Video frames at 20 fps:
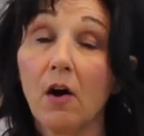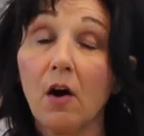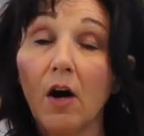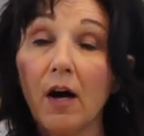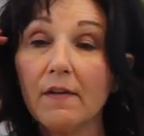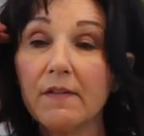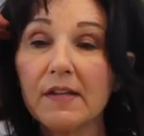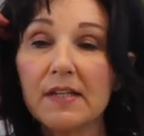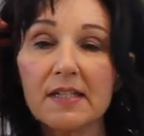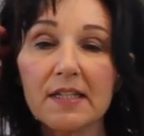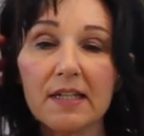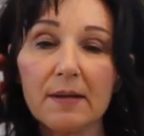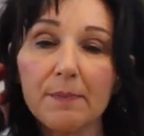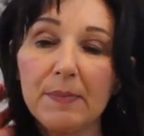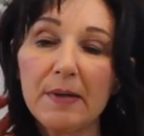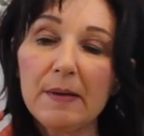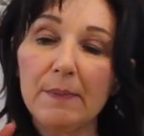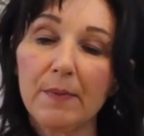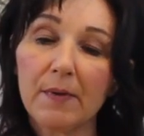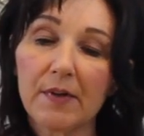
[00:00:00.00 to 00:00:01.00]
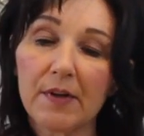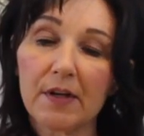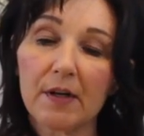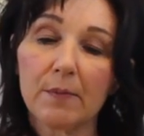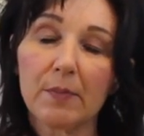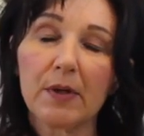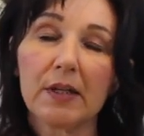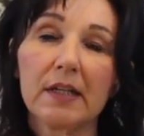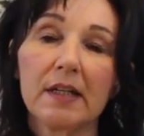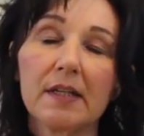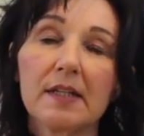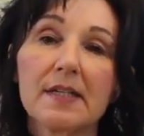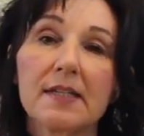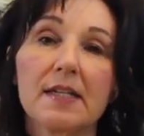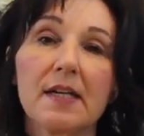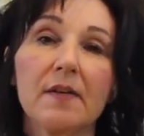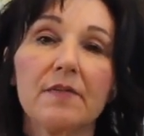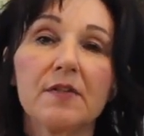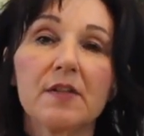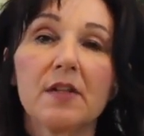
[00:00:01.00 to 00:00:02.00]
Obviously people that are bringing
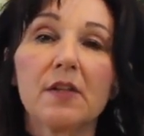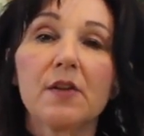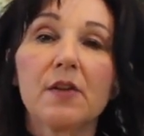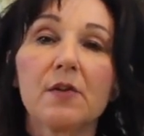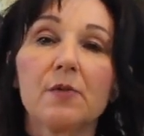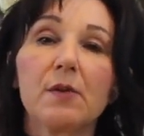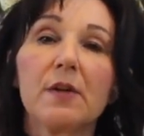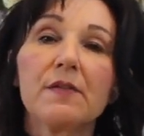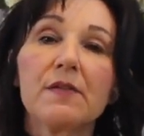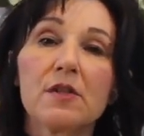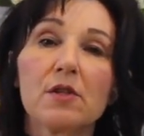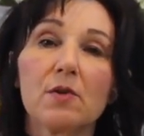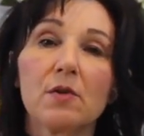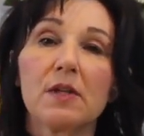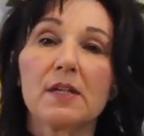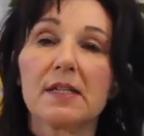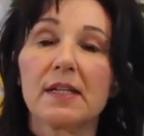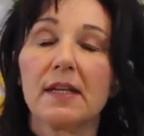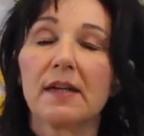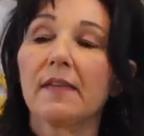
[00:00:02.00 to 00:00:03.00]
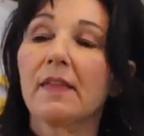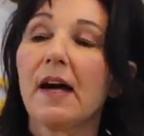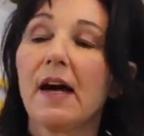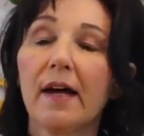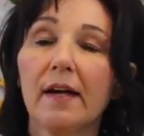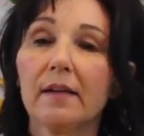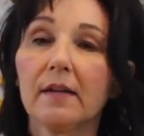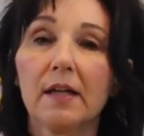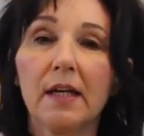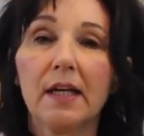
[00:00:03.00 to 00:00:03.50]
stuff to the thrift stores like that,